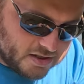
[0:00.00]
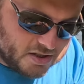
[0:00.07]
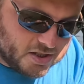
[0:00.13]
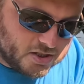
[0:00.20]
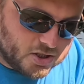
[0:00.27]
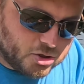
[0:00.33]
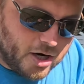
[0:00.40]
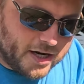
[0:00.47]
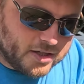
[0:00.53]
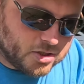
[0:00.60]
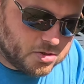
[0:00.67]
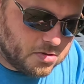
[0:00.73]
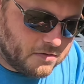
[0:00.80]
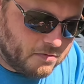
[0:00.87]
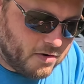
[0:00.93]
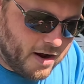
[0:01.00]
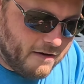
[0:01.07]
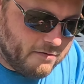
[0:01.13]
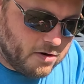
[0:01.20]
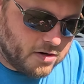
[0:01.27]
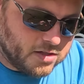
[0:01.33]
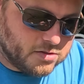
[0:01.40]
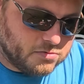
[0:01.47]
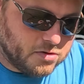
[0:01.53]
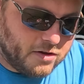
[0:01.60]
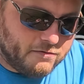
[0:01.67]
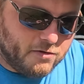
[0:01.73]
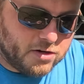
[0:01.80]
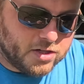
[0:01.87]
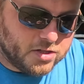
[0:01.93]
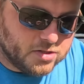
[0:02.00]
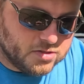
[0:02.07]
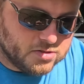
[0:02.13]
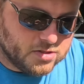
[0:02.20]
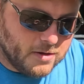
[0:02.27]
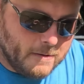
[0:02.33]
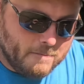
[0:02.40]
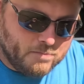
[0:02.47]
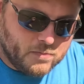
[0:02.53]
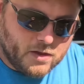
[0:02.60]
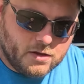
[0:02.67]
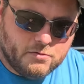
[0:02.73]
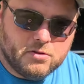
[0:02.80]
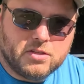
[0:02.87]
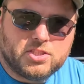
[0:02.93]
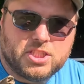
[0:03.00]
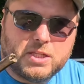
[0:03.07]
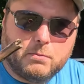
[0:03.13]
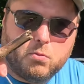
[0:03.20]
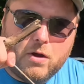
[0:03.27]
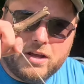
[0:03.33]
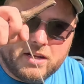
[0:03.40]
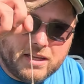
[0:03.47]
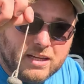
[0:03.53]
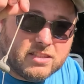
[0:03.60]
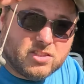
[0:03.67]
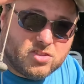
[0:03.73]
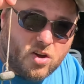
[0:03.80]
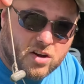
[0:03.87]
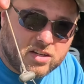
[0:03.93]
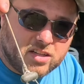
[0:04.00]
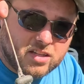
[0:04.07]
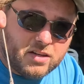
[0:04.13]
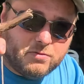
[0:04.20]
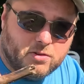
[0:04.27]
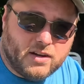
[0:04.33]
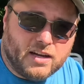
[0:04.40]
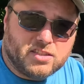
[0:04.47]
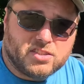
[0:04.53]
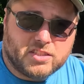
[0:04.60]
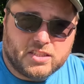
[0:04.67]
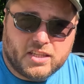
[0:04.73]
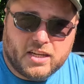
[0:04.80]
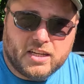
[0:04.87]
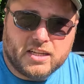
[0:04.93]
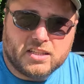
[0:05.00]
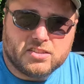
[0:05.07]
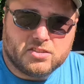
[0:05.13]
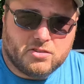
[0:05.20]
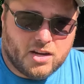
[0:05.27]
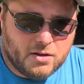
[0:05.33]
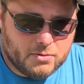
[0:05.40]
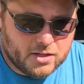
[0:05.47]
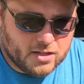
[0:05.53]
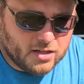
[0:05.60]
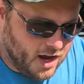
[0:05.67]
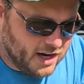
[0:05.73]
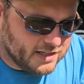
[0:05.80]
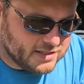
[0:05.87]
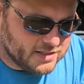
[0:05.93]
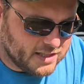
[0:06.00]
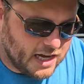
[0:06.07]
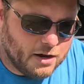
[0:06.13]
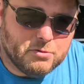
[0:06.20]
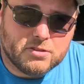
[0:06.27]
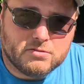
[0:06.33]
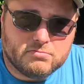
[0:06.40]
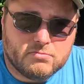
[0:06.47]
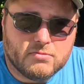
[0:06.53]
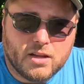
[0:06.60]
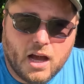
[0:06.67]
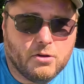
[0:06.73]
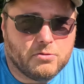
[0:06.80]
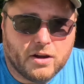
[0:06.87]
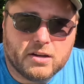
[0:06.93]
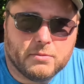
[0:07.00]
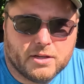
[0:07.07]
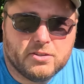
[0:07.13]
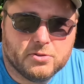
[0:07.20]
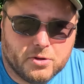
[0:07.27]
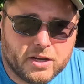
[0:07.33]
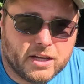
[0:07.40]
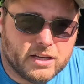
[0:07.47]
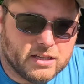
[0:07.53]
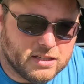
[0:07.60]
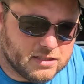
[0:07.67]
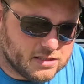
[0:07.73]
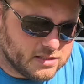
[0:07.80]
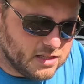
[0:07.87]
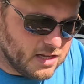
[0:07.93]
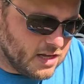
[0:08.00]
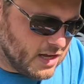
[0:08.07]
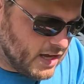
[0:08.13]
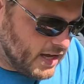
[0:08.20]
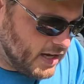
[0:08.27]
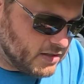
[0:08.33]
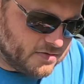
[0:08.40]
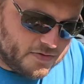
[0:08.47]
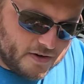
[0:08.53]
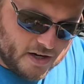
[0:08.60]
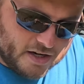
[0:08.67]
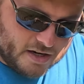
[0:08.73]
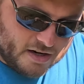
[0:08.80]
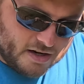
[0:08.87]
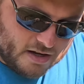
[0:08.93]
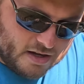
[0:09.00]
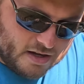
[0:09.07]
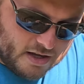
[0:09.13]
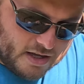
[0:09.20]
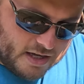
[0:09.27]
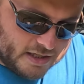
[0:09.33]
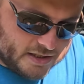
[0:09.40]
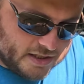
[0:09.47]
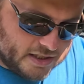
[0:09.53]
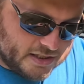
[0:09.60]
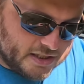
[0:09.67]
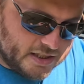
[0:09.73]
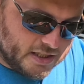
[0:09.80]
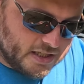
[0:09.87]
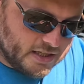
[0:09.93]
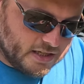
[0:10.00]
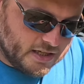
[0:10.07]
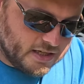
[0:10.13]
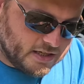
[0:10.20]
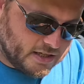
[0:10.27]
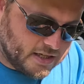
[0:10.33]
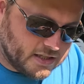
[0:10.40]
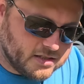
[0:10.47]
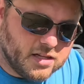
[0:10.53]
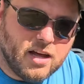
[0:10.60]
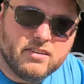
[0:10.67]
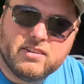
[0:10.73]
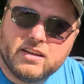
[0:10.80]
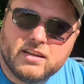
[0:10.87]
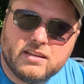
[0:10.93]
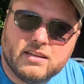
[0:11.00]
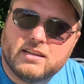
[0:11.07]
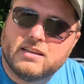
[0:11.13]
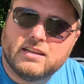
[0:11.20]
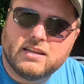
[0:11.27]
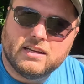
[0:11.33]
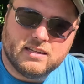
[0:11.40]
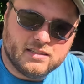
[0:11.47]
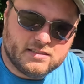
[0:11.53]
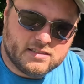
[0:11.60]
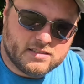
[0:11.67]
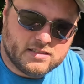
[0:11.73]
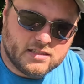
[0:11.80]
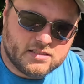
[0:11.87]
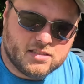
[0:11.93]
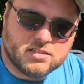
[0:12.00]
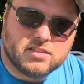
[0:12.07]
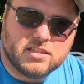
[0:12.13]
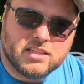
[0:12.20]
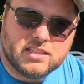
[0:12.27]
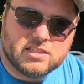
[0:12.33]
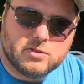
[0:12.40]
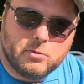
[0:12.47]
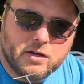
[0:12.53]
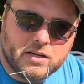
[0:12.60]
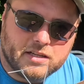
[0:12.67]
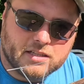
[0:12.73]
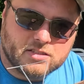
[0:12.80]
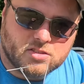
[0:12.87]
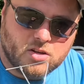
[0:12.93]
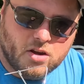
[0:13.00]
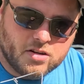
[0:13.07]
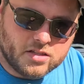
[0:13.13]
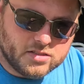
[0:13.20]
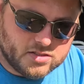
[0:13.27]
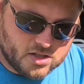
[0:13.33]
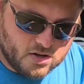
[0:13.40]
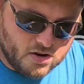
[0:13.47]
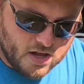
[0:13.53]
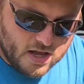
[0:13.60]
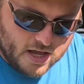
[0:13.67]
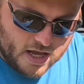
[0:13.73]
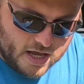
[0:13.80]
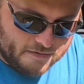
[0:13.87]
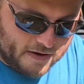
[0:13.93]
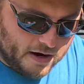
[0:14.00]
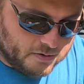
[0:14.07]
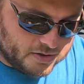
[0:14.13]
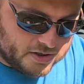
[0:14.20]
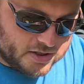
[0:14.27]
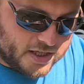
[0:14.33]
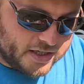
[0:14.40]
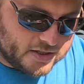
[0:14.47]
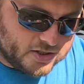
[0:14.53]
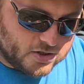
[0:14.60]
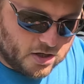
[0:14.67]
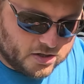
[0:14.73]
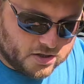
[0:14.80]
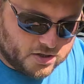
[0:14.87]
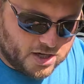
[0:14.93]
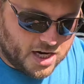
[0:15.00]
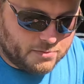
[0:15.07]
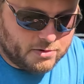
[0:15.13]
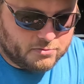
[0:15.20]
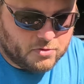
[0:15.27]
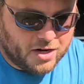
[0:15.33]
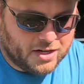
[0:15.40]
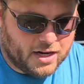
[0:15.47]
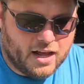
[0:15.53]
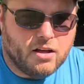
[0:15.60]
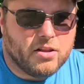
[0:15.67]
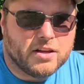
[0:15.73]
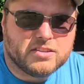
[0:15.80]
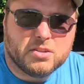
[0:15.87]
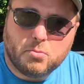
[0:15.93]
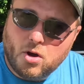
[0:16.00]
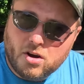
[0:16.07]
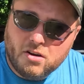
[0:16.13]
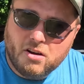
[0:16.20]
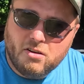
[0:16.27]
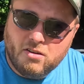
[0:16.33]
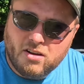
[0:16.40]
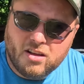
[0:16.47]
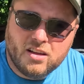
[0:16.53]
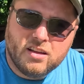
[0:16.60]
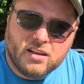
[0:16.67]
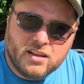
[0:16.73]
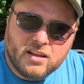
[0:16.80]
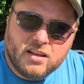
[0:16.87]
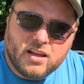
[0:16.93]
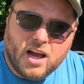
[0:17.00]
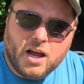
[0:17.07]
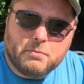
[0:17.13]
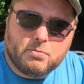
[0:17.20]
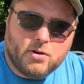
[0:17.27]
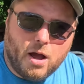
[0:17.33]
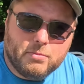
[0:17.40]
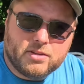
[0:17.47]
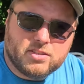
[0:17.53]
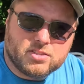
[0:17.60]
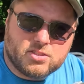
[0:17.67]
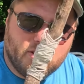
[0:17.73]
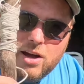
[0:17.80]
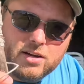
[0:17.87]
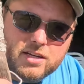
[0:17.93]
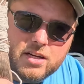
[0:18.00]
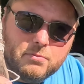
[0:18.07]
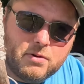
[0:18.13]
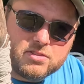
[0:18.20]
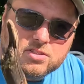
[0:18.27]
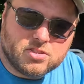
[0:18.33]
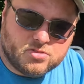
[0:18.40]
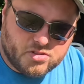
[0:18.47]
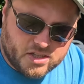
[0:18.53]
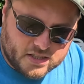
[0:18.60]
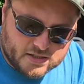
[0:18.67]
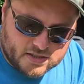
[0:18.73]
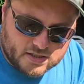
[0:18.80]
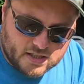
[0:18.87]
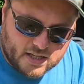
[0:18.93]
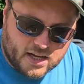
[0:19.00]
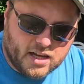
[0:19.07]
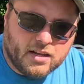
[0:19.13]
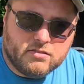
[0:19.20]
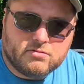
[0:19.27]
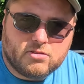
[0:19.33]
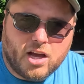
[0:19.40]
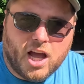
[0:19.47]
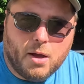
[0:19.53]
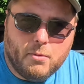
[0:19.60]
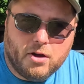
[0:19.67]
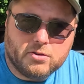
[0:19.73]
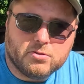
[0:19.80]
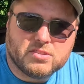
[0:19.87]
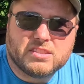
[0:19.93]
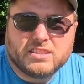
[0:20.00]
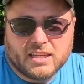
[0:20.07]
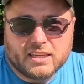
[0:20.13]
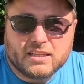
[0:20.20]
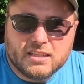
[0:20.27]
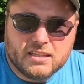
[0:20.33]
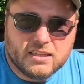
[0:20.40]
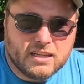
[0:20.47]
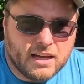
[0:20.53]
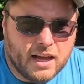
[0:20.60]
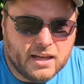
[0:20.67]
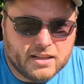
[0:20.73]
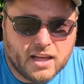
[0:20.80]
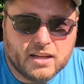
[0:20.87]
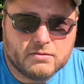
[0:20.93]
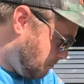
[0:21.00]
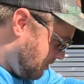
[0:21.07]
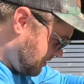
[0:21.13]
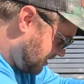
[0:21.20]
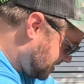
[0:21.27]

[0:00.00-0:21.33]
is just tried and true forever, and it's really fun to use. Really cheap way to get started if you're actually getting into crabbing. Honestly, I would recommend doing it. It's fun. It's easy. Kids love it. It's just an easy way to get started. So if I was getting started crabbing right now, like tomorrow, I'd probably just and get a bunch of strings and tie them onto a stick and then put